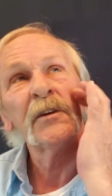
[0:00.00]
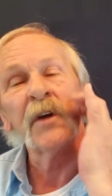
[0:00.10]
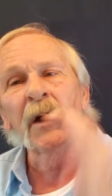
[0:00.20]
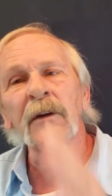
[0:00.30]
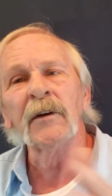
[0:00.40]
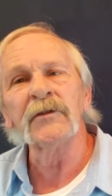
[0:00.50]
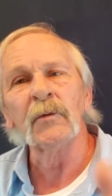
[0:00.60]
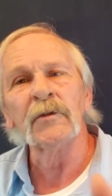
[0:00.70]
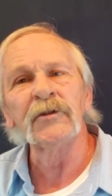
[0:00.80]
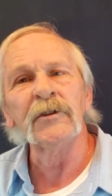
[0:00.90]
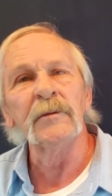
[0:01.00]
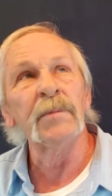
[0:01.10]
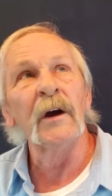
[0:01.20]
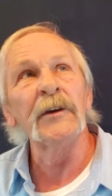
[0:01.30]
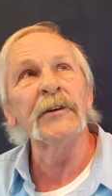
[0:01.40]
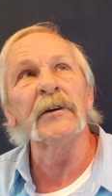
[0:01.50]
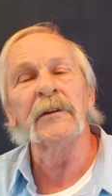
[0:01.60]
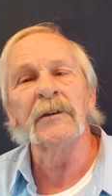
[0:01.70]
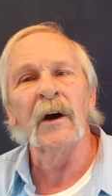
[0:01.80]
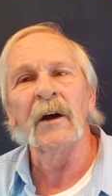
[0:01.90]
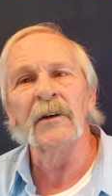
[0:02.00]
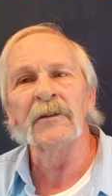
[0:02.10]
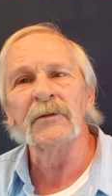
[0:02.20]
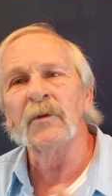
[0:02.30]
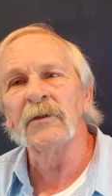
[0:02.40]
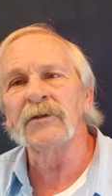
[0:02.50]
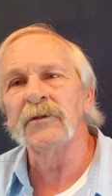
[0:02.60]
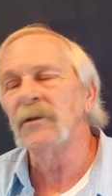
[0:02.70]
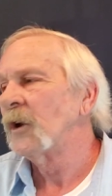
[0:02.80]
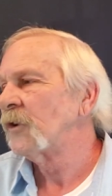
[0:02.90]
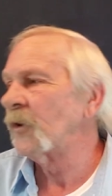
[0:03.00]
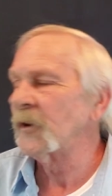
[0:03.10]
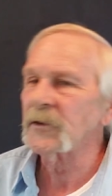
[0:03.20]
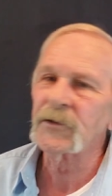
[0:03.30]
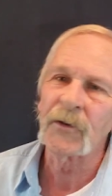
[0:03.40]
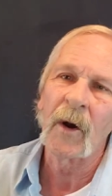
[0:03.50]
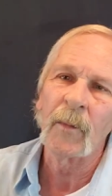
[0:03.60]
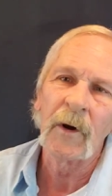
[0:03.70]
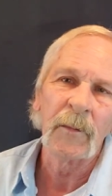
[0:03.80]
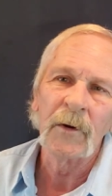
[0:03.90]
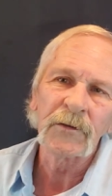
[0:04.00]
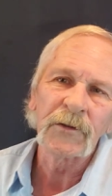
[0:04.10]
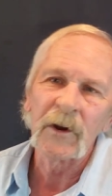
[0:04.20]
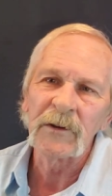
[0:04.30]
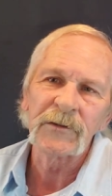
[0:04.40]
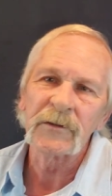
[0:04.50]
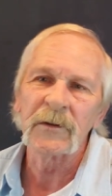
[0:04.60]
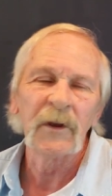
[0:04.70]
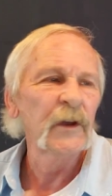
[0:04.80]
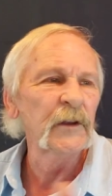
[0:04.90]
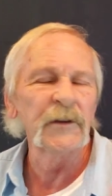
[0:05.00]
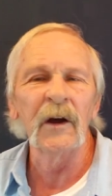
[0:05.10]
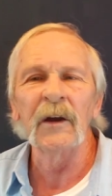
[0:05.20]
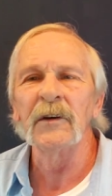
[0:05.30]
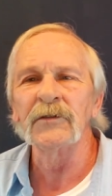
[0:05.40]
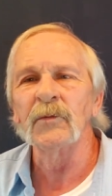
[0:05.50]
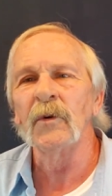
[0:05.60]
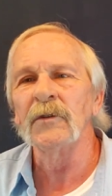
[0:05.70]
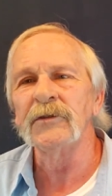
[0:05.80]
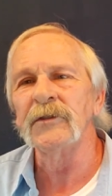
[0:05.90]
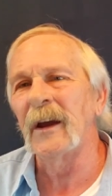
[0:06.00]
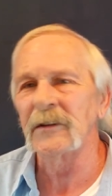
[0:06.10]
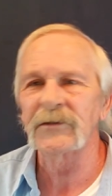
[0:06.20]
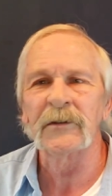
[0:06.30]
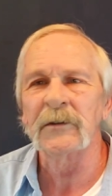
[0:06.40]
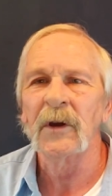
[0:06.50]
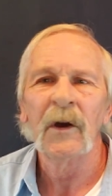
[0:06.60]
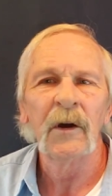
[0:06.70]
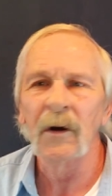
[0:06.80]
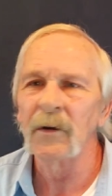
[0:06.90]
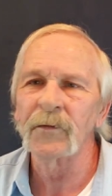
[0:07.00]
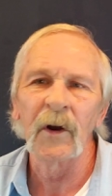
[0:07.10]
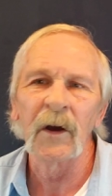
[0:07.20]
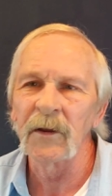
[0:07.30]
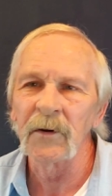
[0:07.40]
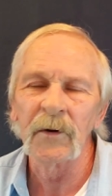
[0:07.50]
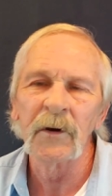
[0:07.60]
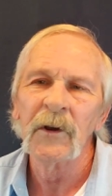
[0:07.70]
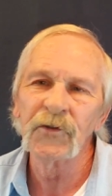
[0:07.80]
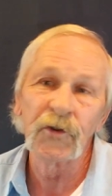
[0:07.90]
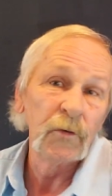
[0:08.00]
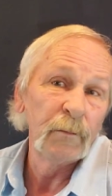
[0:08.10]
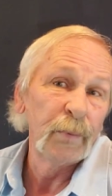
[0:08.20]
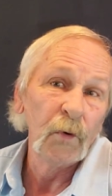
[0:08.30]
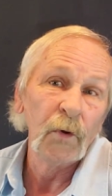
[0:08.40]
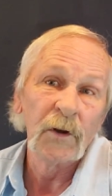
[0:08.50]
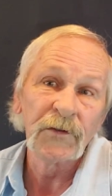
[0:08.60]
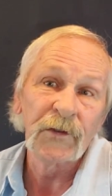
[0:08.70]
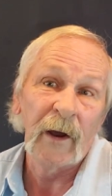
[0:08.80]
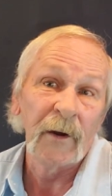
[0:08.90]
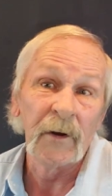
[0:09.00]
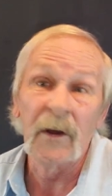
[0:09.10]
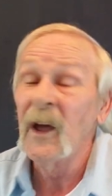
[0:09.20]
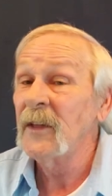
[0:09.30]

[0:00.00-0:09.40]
God doesn't want you eating bacon, and God doesn't want you drinking strawberry milkshakes, and God doesn't want you dancing on Friday or shooting pool on Saturday.